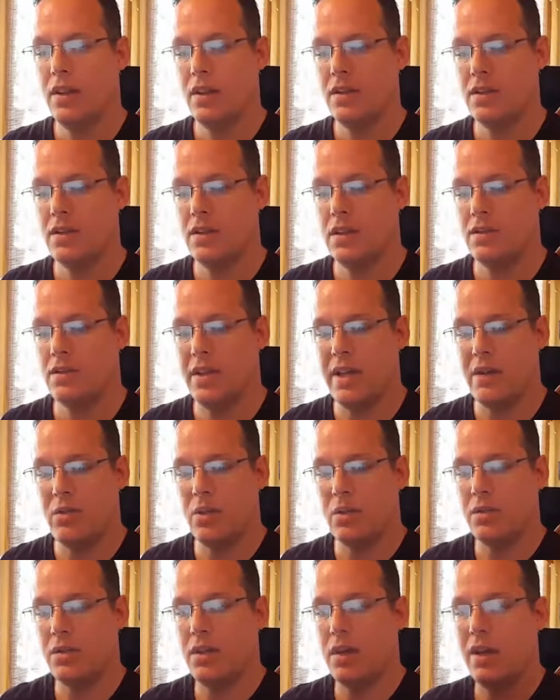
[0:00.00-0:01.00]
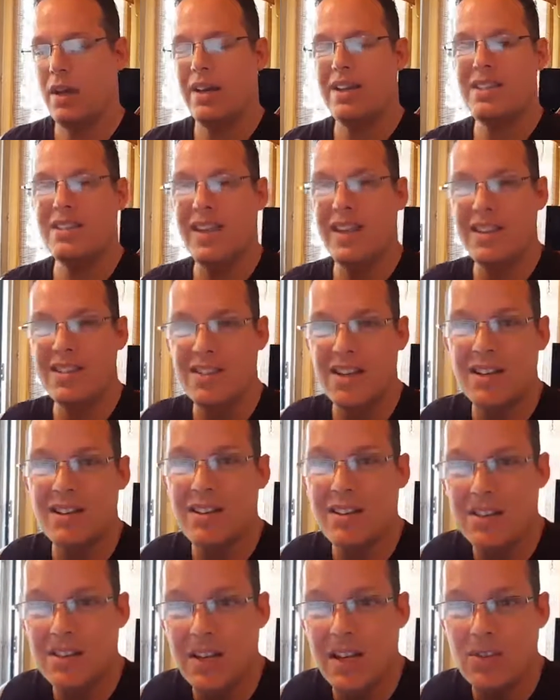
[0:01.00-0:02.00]
Isn't that what Isaiah
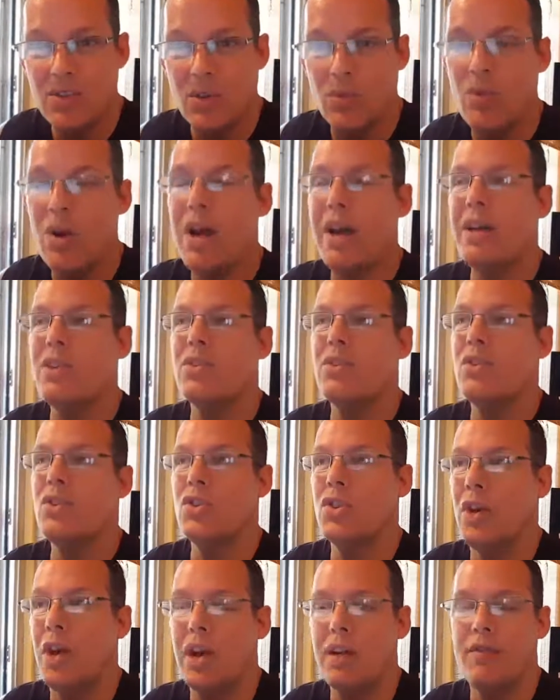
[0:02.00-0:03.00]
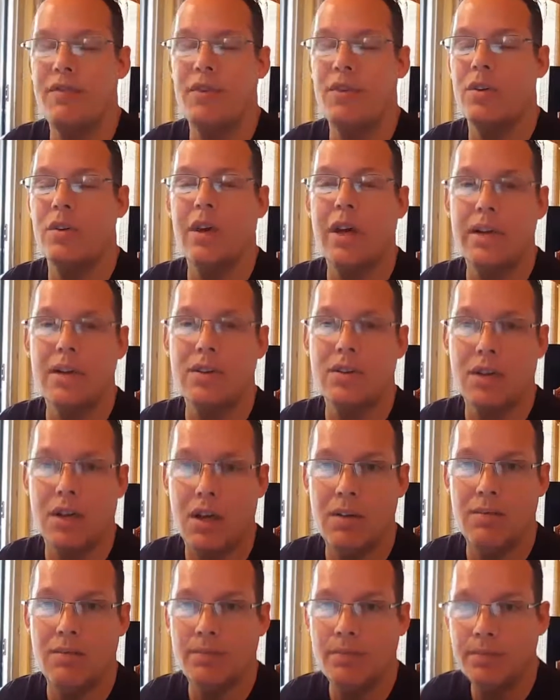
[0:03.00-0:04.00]
60 says? Arise and shine, for your light has
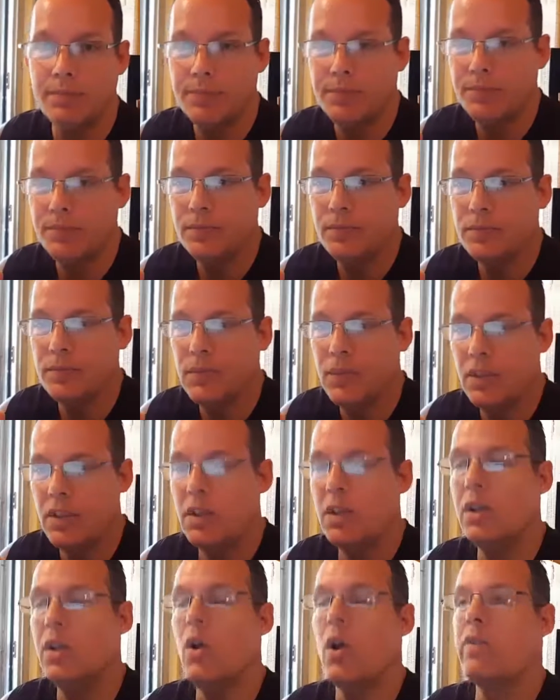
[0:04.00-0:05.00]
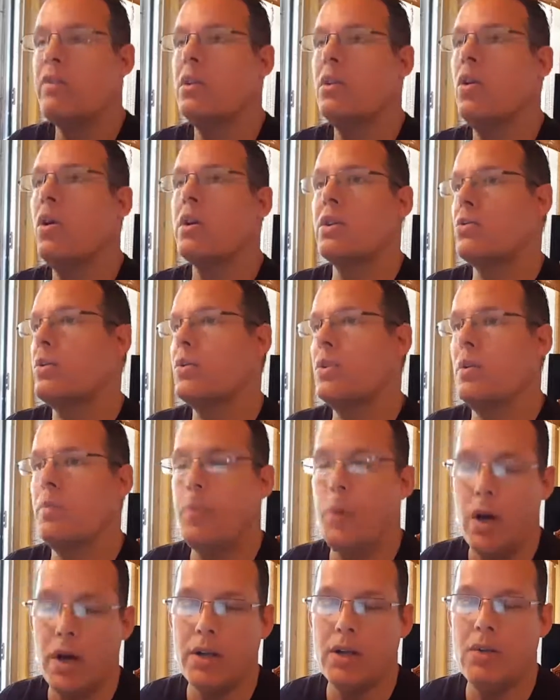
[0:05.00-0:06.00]
come. The glory of the Lord is risen
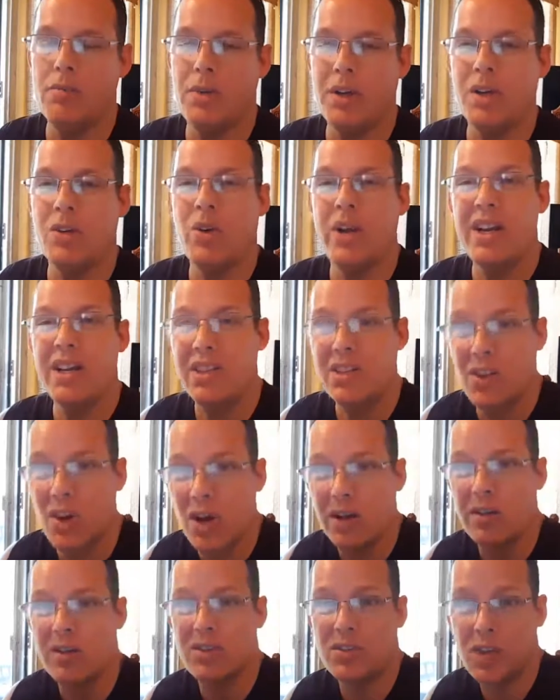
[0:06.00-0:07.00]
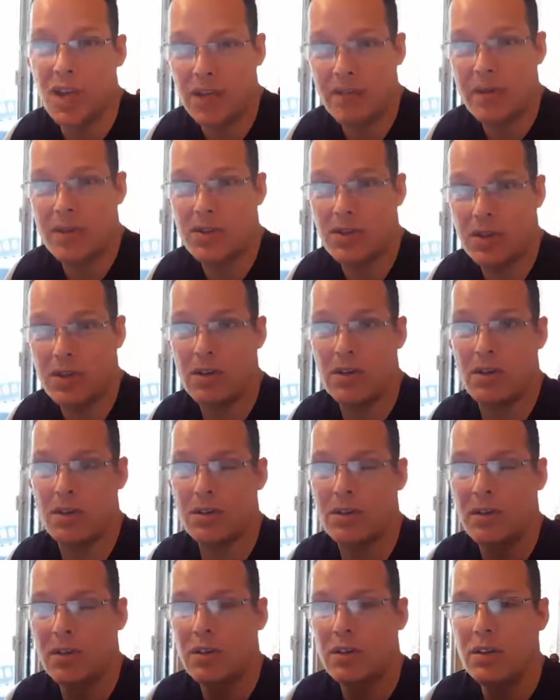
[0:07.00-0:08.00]
upon you, but great darkness covers the
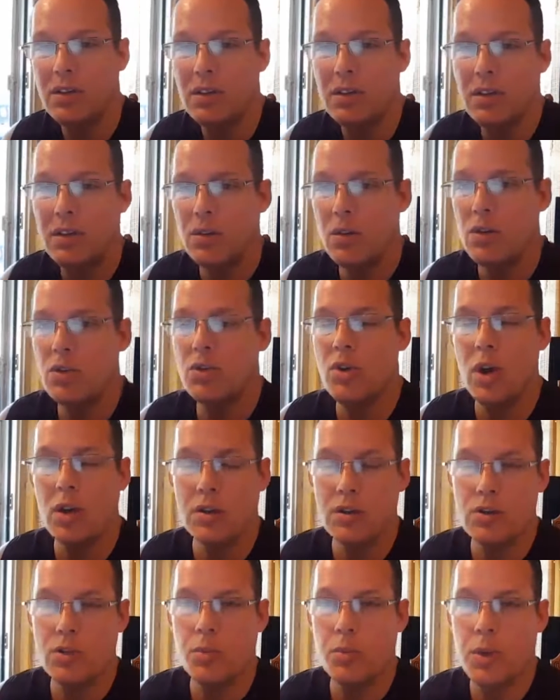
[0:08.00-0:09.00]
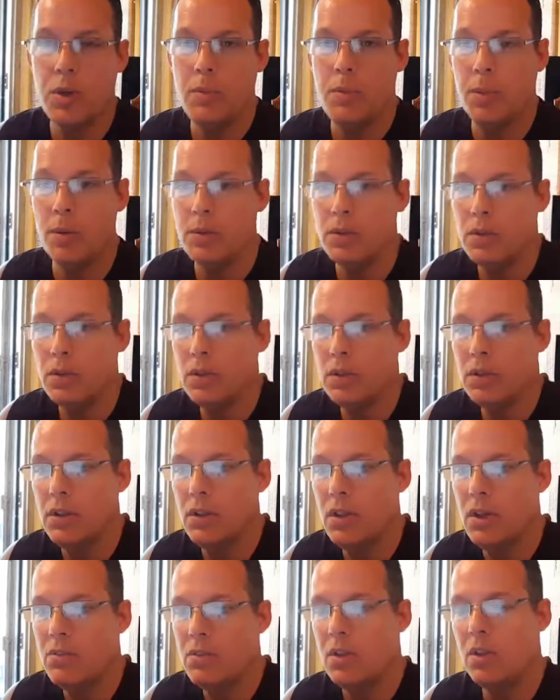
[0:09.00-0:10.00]
earth. Gross darkness to people.
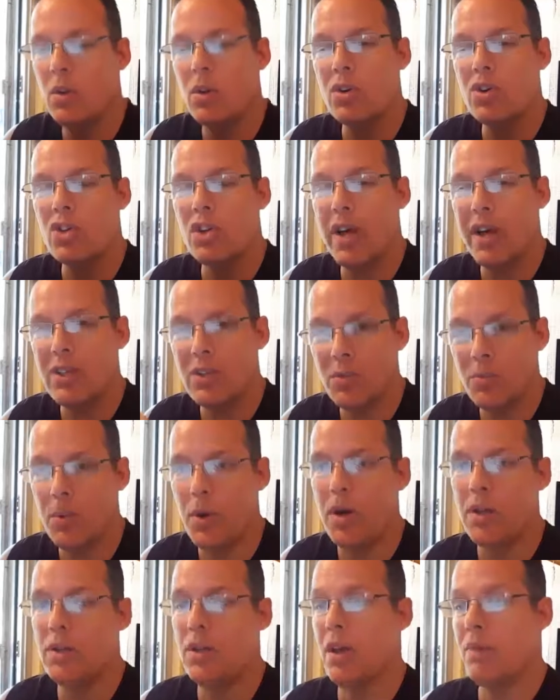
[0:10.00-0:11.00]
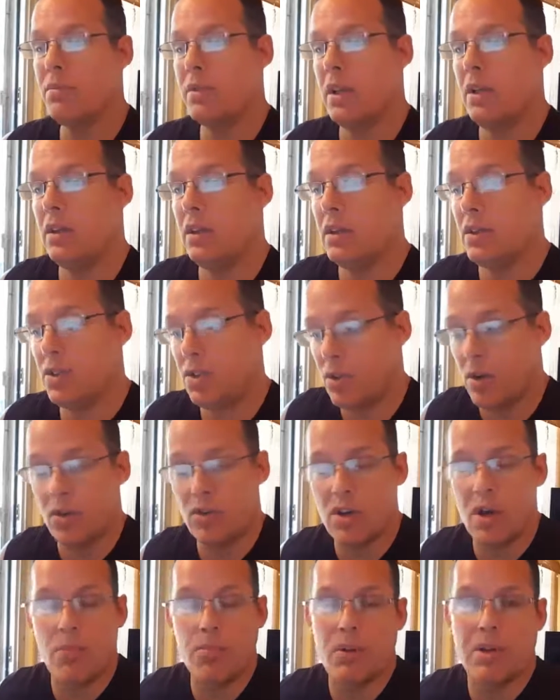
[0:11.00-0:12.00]
The Lord shines upon you. I'm telling you, this is our
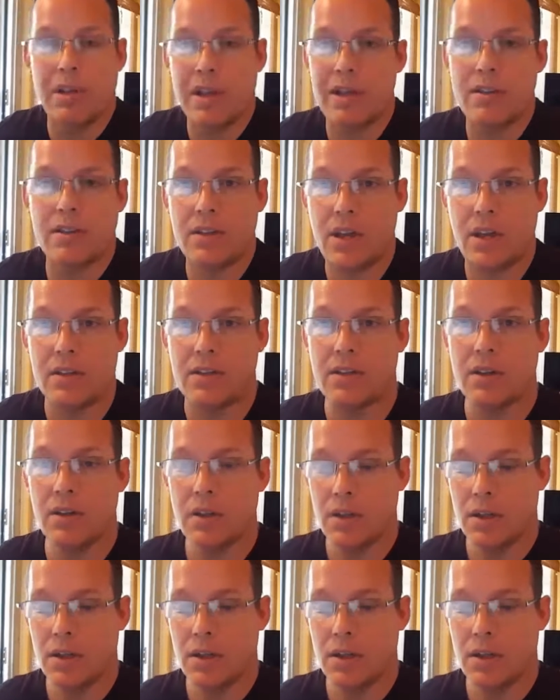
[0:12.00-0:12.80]
job in the last days.